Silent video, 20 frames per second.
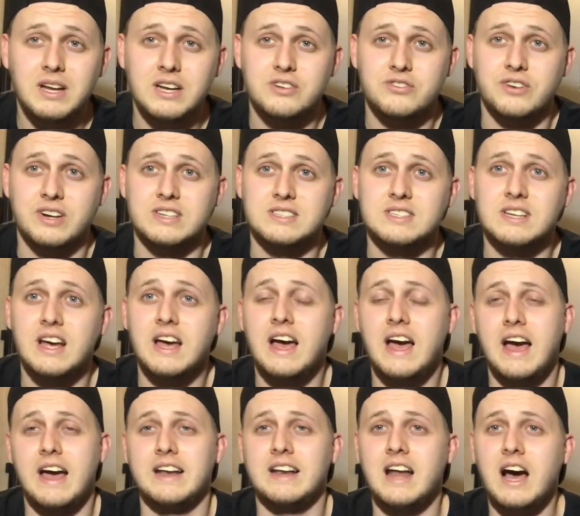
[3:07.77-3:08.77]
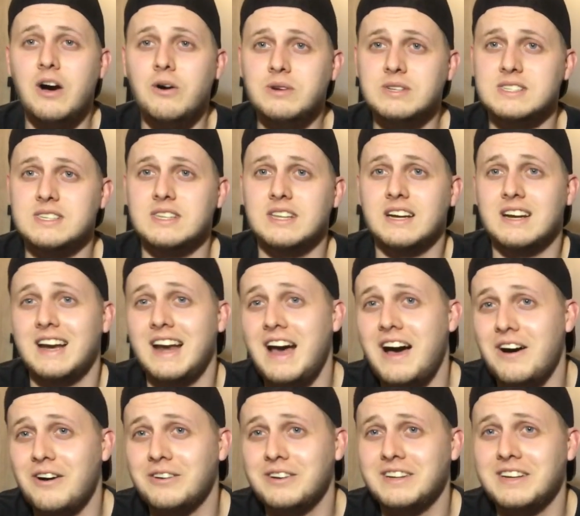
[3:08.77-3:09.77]
address and now it's in the
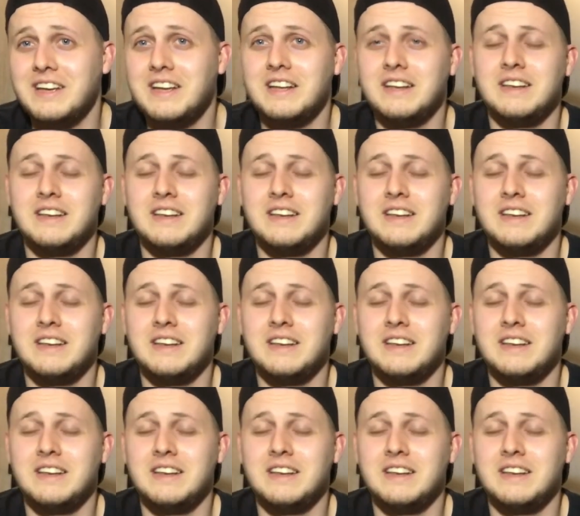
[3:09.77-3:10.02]
cloud.